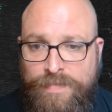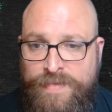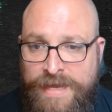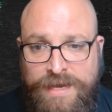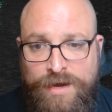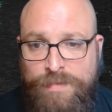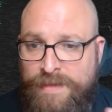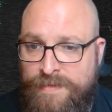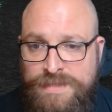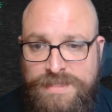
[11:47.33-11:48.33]
They care
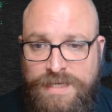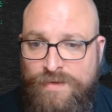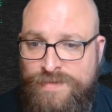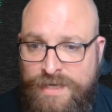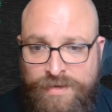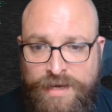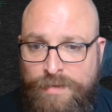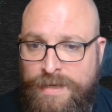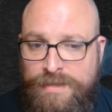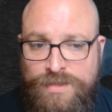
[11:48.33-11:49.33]
about themselves. They don't care
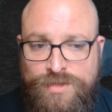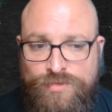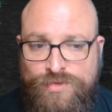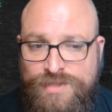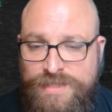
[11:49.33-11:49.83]
about the children.